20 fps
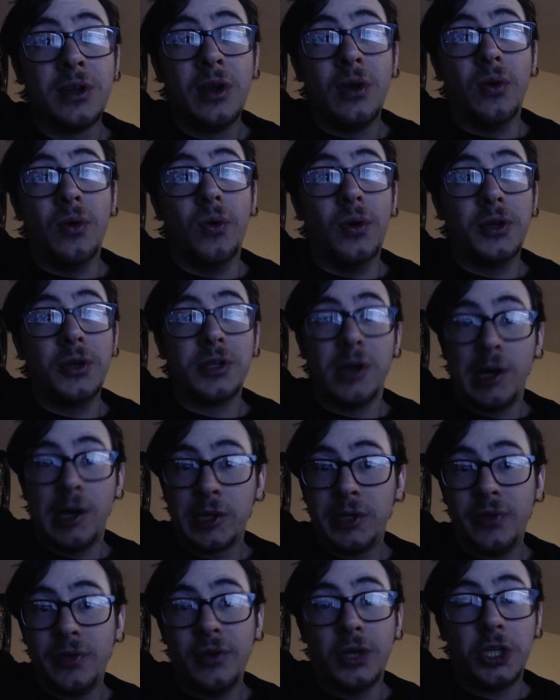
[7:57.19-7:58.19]
or talk
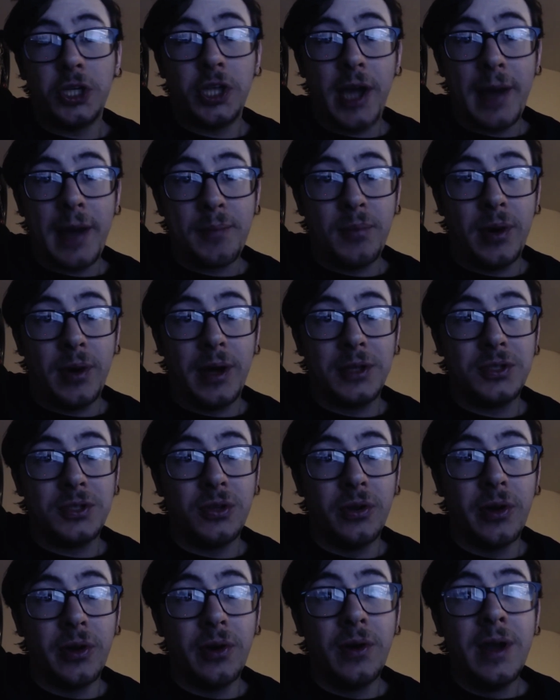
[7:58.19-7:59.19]
to their chatbots.
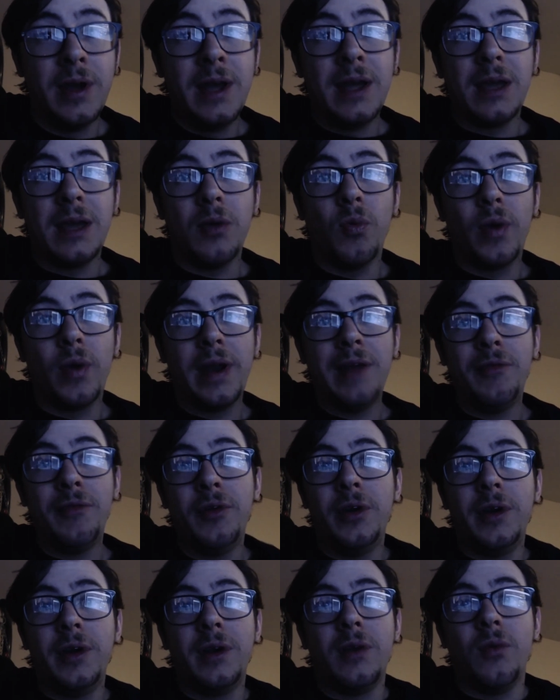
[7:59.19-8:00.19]

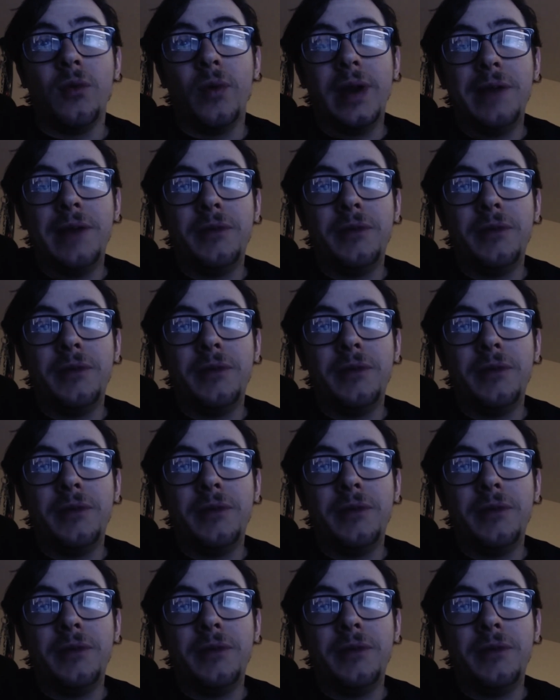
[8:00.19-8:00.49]
Whatever